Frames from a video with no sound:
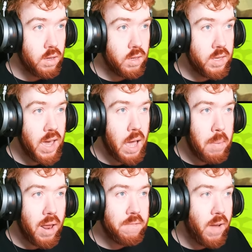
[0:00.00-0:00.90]
yeah,
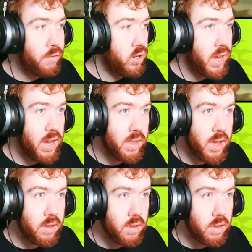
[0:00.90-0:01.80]
about like 500k
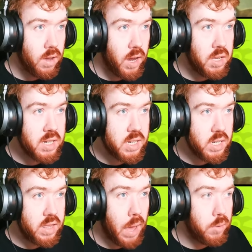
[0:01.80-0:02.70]
there. And you can see
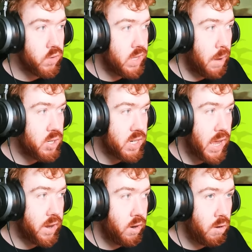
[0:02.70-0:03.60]
the damage over time she's
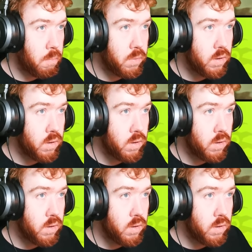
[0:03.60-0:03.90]
stacking up.